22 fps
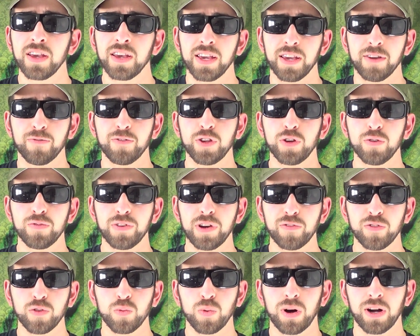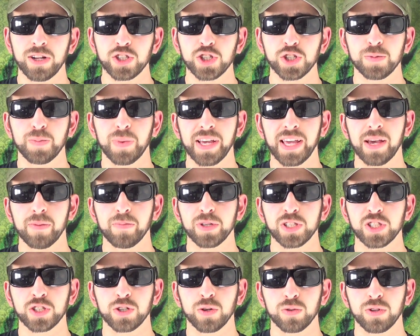If you've ever watched my
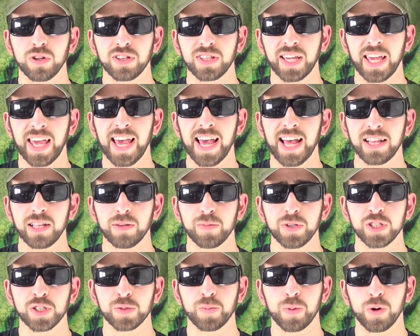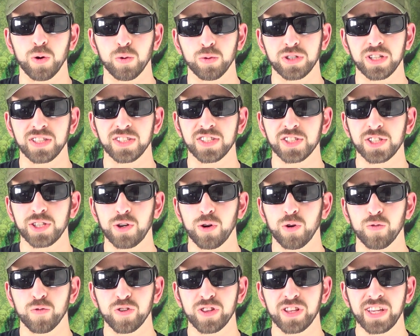episode on cannabis potency
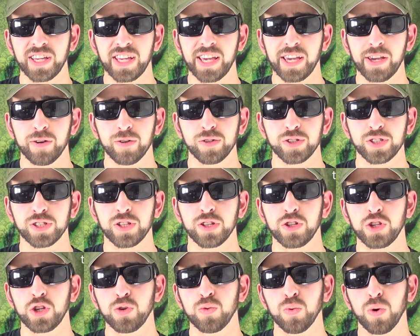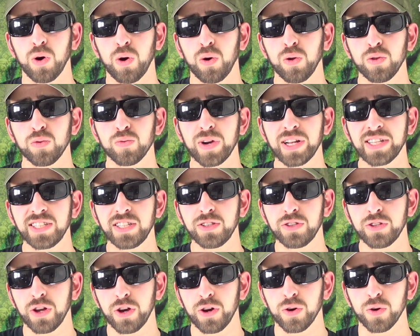over the years, then you already
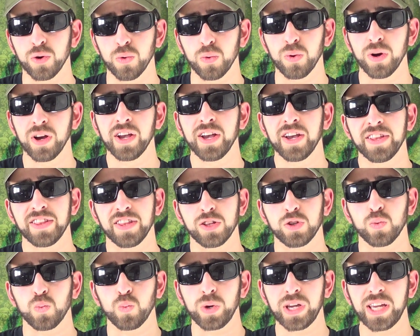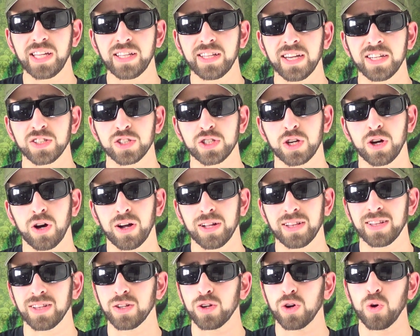know that weed has
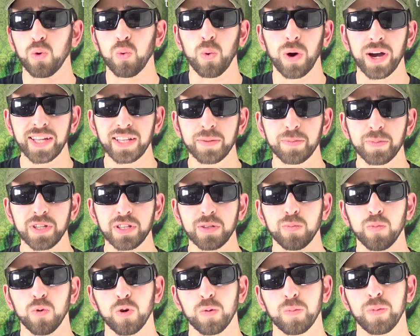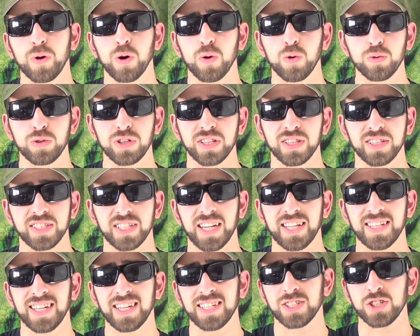gotten quite a bit more potent
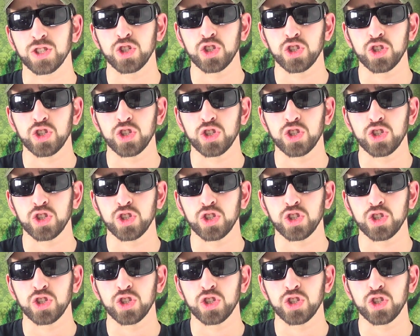and has